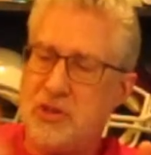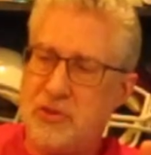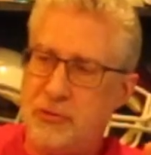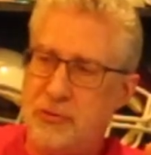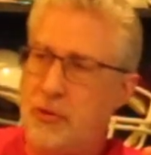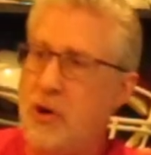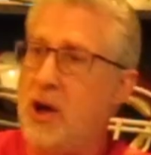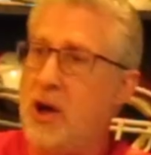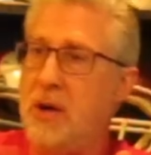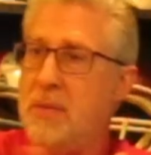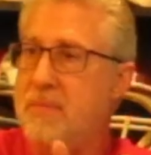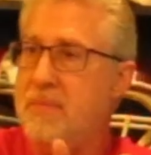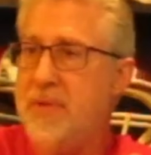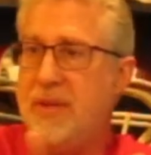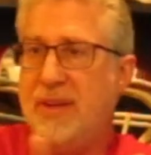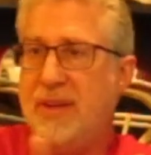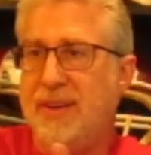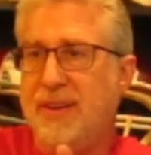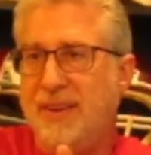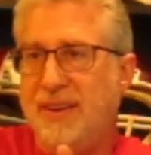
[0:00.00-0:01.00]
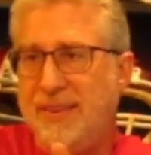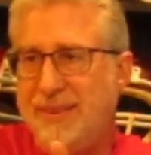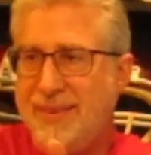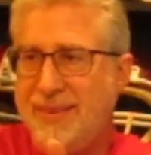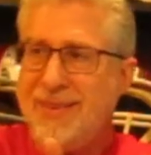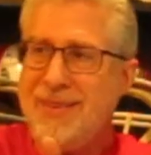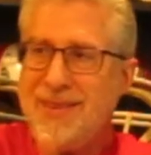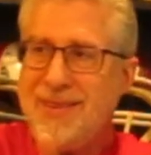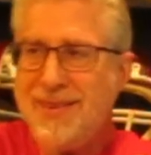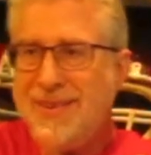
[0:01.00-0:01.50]
from
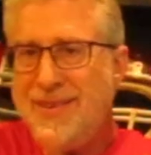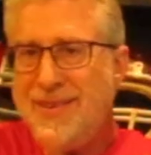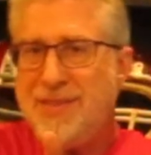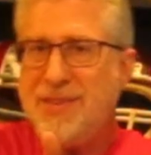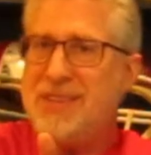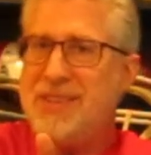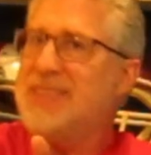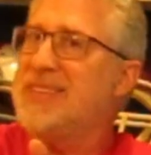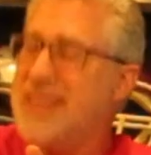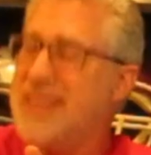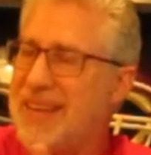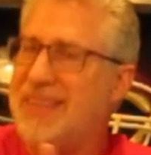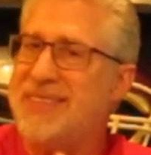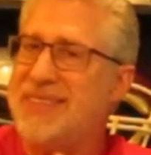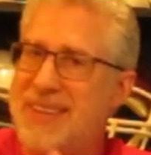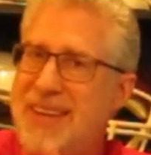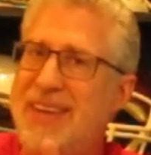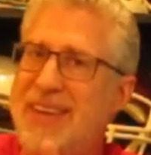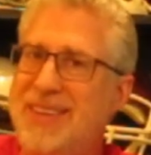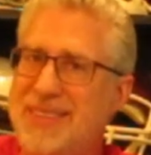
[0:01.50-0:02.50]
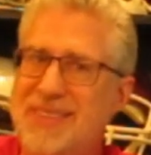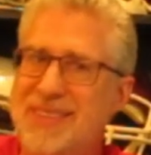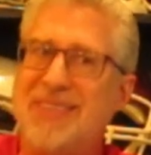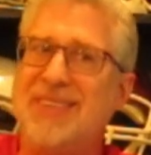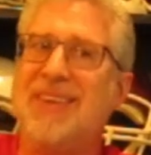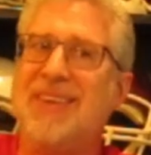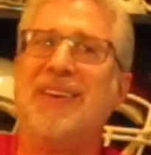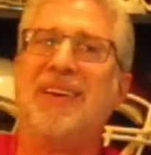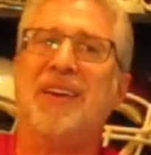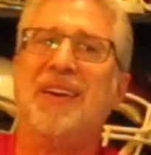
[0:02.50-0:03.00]
the
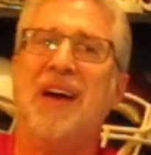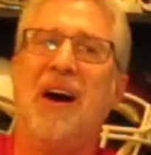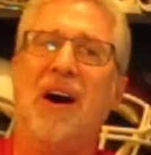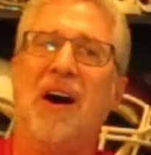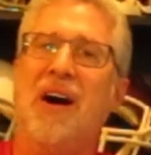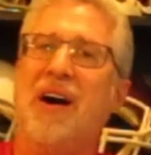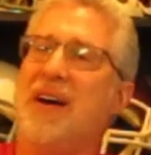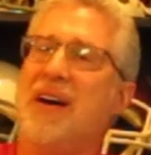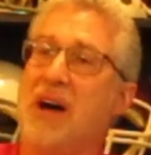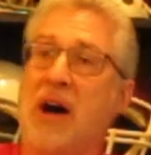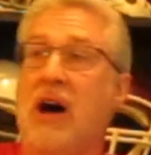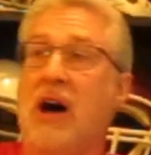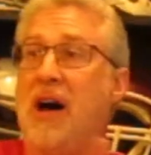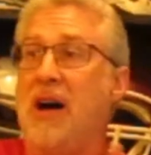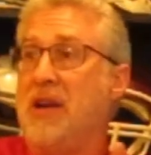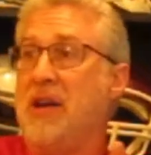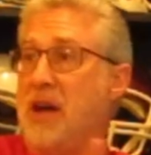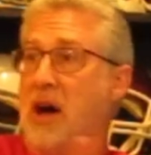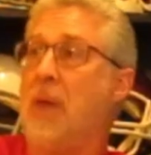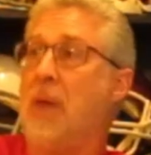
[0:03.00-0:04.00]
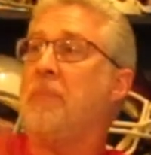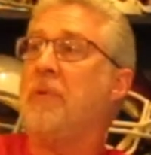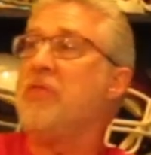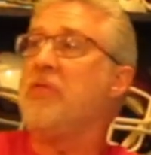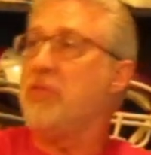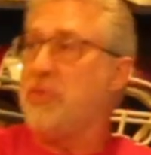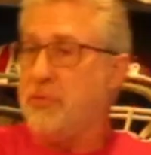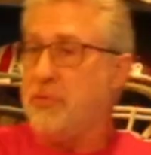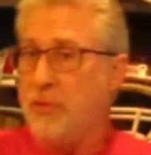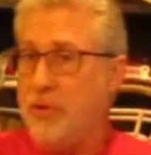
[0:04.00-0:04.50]
60s on up
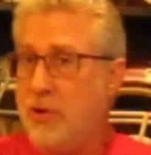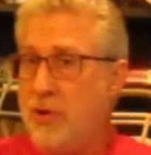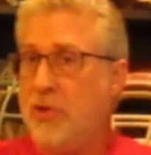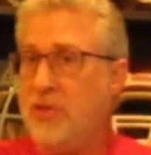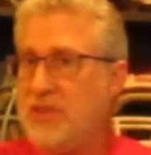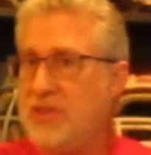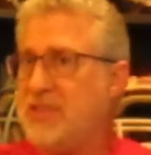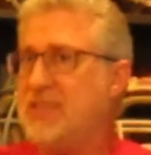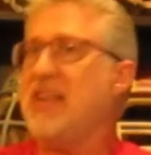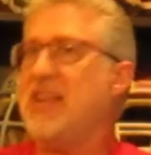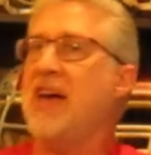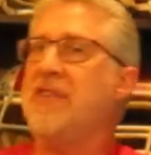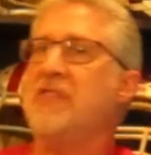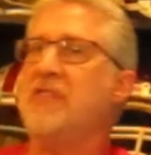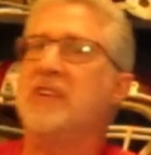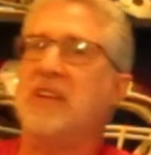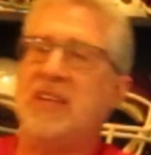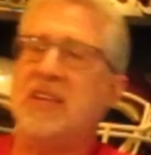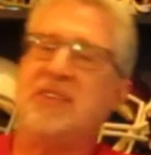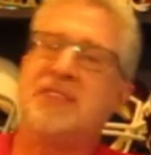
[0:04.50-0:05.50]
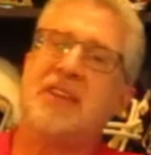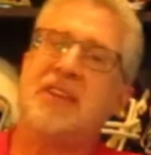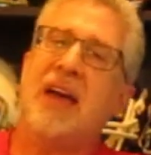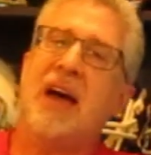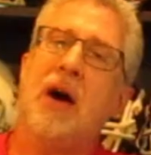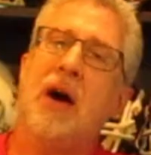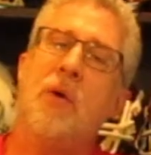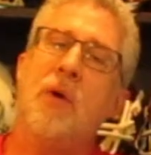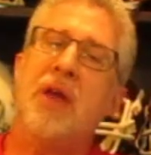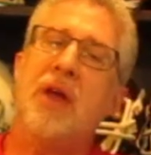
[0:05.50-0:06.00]
and through the 70s
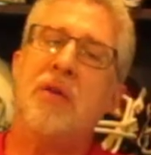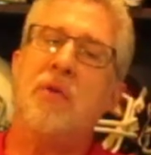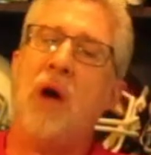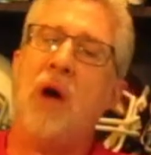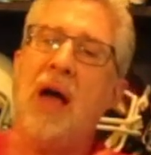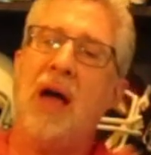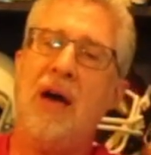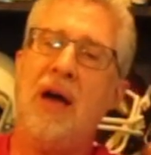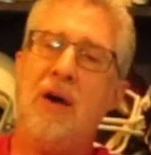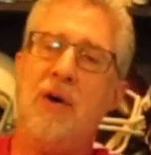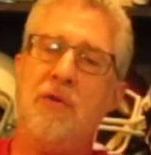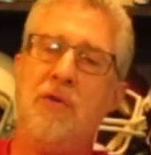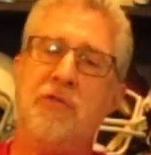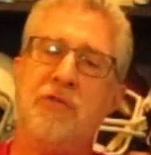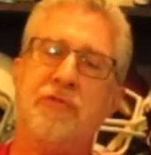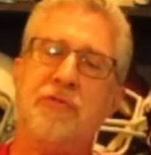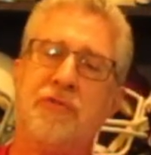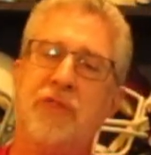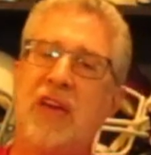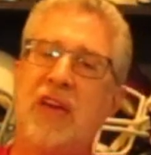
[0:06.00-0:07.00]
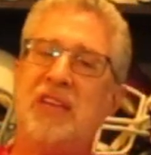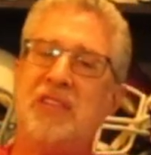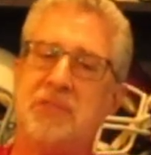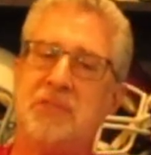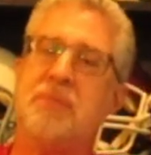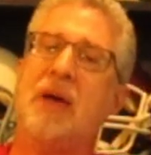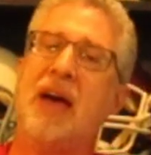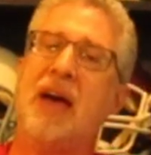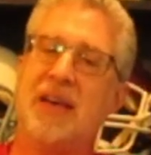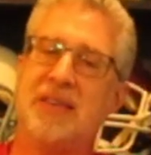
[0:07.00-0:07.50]
now, and how the face
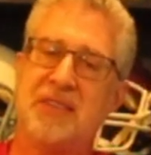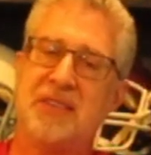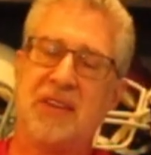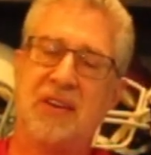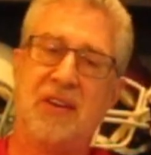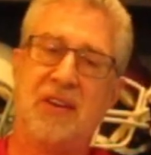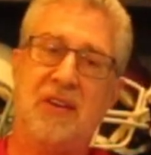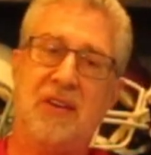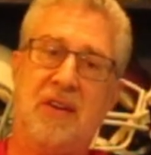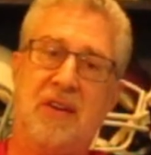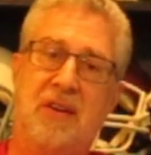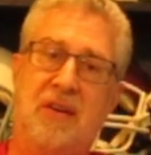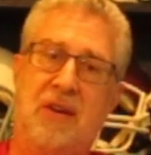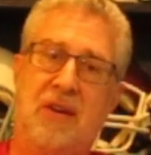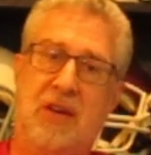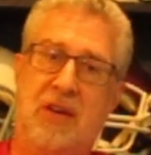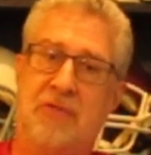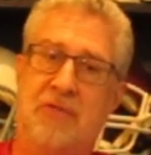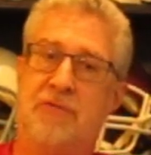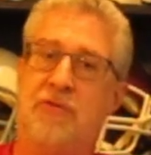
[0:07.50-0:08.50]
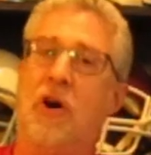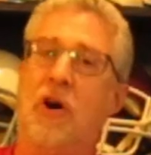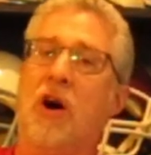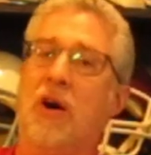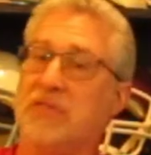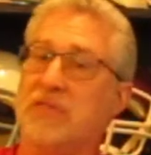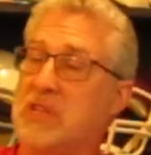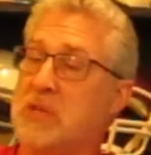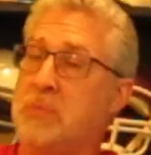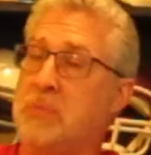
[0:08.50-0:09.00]
mask
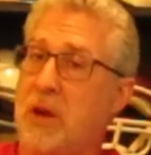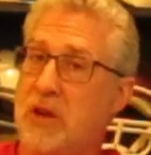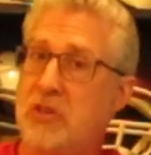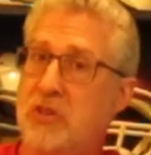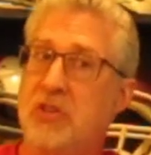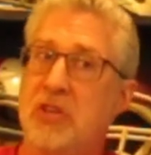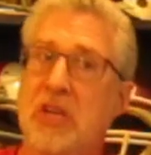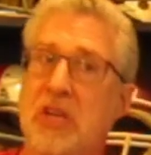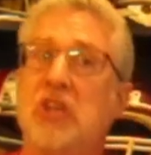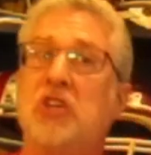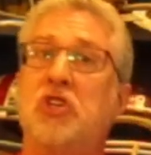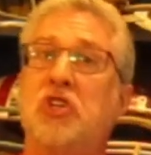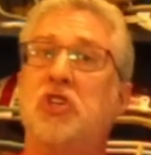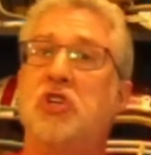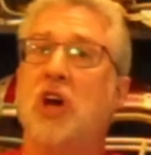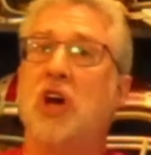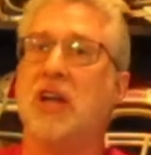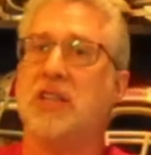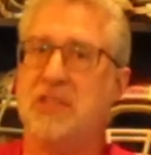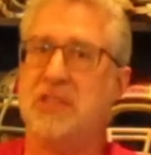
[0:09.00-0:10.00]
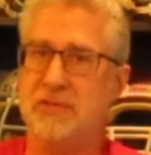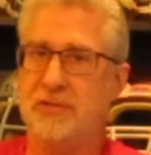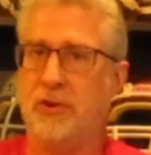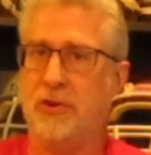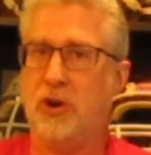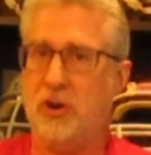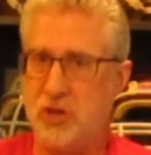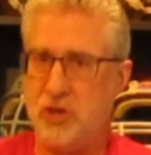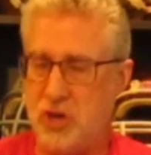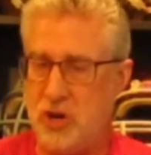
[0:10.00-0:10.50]
evolved, especially Schutt's
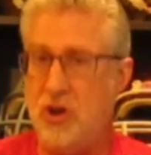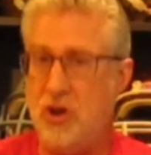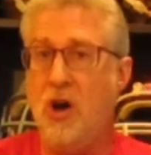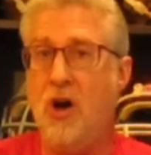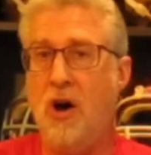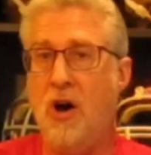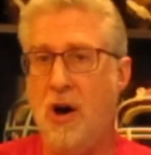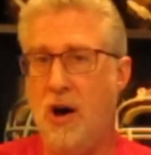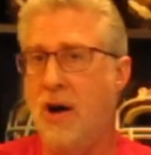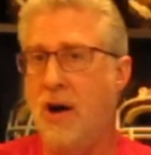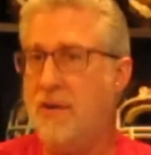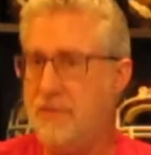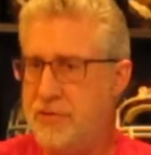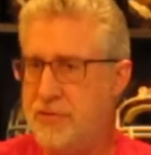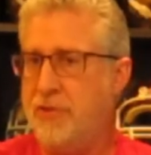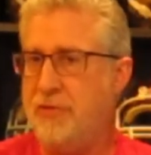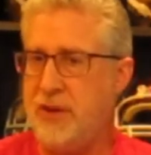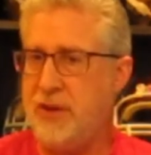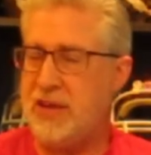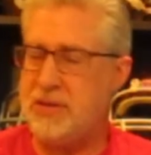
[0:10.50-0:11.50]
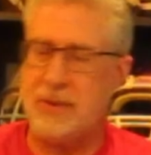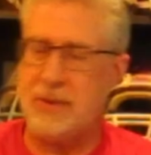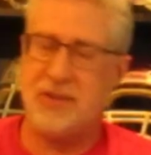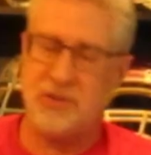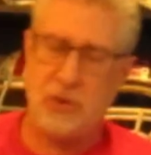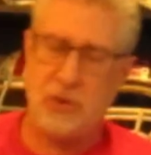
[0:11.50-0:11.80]
version of the face mask,